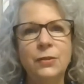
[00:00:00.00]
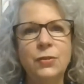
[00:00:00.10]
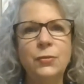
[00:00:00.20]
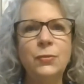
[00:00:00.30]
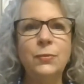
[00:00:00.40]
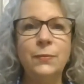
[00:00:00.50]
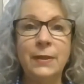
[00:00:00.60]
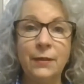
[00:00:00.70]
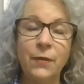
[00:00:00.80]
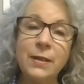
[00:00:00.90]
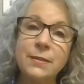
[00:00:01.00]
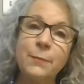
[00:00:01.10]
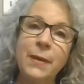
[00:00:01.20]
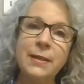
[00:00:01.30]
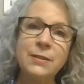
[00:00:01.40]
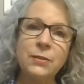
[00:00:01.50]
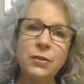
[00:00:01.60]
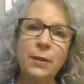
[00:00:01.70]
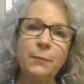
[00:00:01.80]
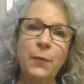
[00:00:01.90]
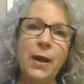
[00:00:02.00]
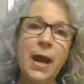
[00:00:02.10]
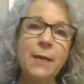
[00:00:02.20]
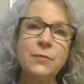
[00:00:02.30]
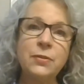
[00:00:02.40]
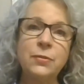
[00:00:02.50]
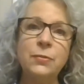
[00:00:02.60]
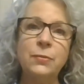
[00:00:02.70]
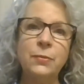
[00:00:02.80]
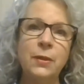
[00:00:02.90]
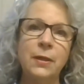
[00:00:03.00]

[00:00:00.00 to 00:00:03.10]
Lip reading: to give us a message and perhaps to